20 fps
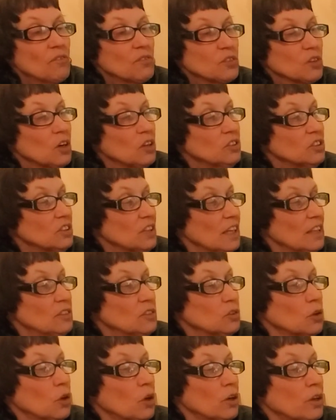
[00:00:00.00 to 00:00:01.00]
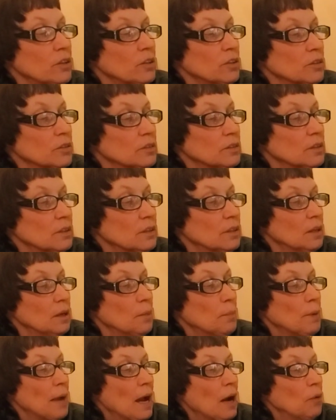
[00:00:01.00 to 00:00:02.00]
frost dates are, or
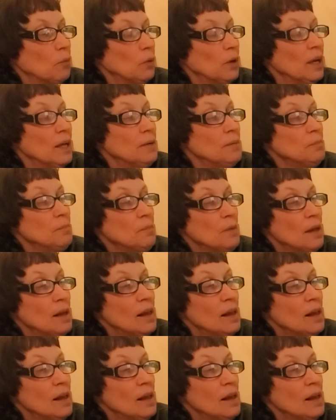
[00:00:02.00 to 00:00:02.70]
about when.